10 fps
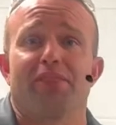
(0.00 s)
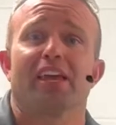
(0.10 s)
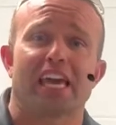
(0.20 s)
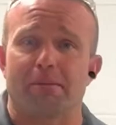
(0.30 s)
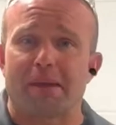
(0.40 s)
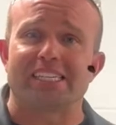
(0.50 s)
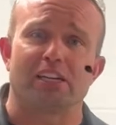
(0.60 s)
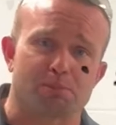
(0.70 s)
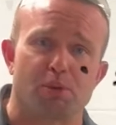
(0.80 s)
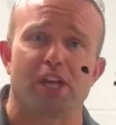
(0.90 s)
I think KWI
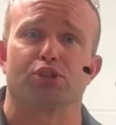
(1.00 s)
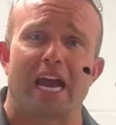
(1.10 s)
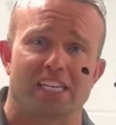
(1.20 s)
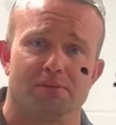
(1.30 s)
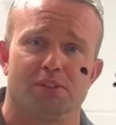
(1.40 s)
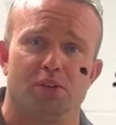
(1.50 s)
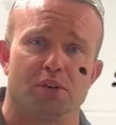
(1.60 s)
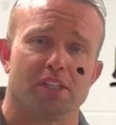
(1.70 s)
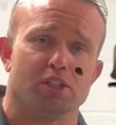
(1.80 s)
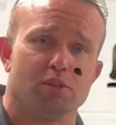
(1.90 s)
sounds pretty attractive to you
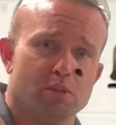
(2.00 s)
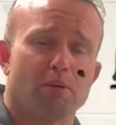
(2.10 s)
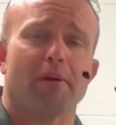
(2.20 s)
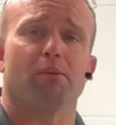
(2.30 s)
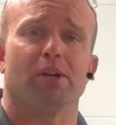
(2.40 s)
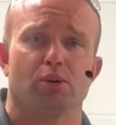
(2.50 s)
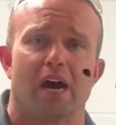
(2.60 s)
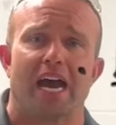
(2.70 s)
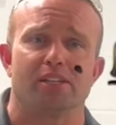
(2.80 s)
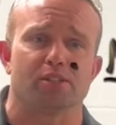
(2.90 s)
because you probably went to a
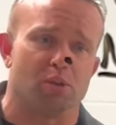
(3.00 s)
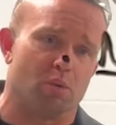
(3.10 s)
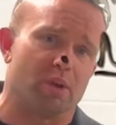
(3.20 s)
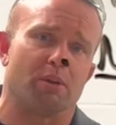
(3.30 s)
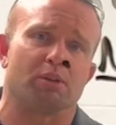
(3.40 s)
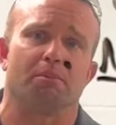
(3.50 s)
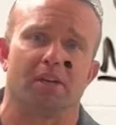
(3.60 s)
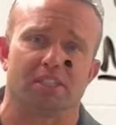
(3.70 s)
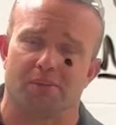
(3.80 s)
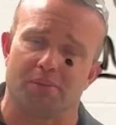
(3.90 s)
high school where there was a
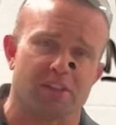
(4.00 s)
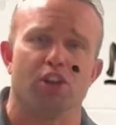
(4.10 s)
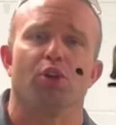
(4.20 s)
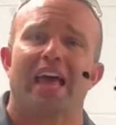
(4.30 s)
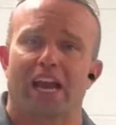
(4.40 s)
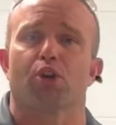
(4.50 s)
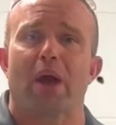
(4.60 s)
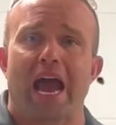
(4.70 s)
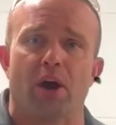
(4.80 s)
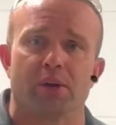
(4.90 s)
bunch of, that
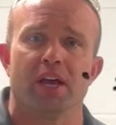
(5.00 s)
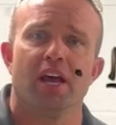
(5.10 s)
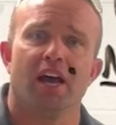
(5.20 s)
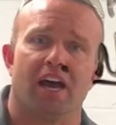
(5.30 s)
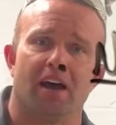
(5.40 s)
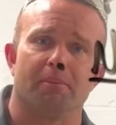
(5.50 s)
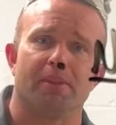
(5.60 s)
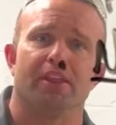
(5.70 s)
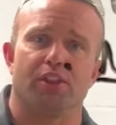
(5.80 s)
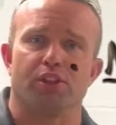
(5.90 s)
crowd,
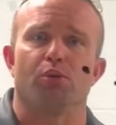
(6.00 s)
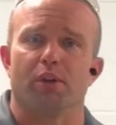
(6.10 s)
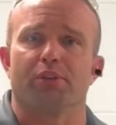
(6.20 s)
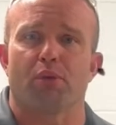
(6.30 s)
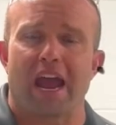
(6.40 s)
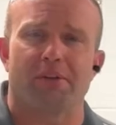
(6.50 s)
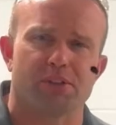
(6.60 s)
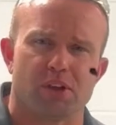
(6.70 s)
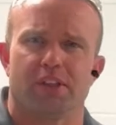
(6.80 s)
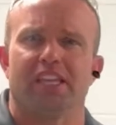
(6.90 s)
the riffraff,
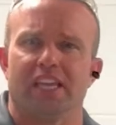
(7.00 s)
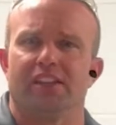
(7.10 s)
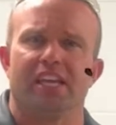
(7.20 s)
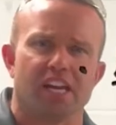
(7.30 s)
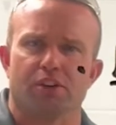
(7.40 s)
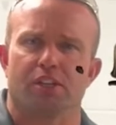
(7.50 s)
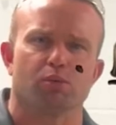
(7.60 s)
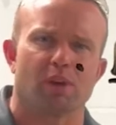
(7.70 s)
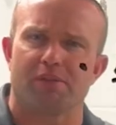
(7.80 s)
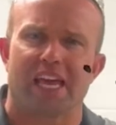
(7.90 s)
the
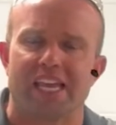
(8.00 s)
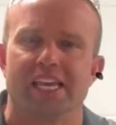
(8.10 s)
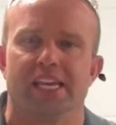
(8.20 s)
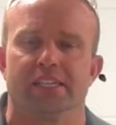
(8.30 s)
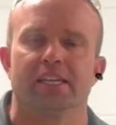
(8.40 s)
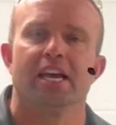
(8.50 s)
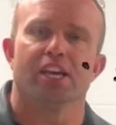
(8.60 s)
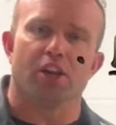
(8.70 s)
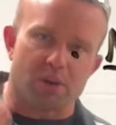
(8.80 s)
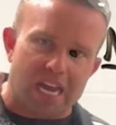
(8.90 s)
ignorance, whatever that is,
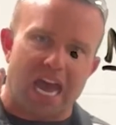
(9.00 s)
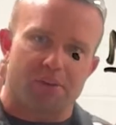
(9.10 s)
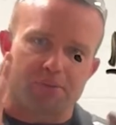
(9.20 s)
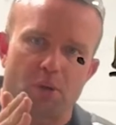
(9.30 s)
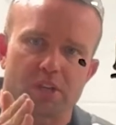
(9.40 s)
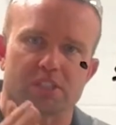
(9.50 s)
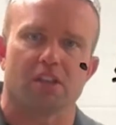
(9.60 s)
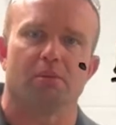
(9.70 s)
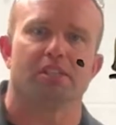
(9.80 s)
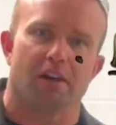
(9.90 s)
not focused
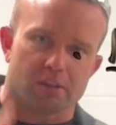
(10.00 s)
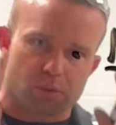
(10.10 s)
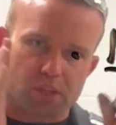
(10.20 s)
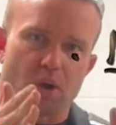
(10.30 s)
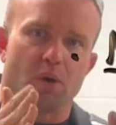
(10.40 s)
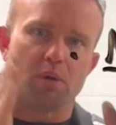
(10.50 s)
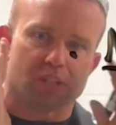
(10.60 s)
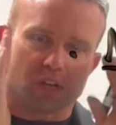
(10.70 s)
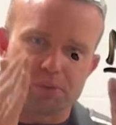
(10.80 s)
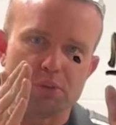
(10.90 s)
on themselves with
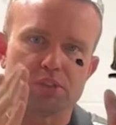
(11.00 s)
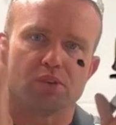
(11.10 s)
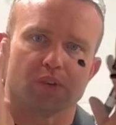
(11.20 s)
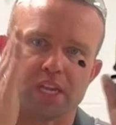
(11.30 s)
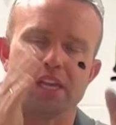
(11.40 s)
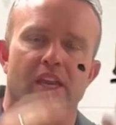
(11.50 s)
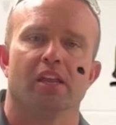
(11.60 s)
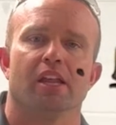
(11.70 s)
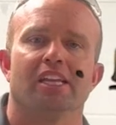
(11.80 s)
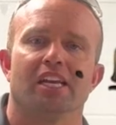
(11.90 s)
goals and a future
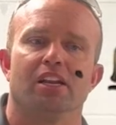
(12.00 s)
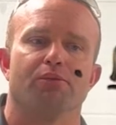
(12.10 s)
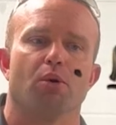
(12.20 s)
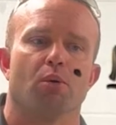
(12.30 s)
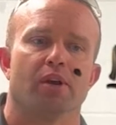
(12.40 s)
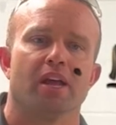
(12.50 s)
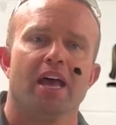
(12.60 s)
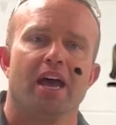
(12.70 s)
and leaning forward.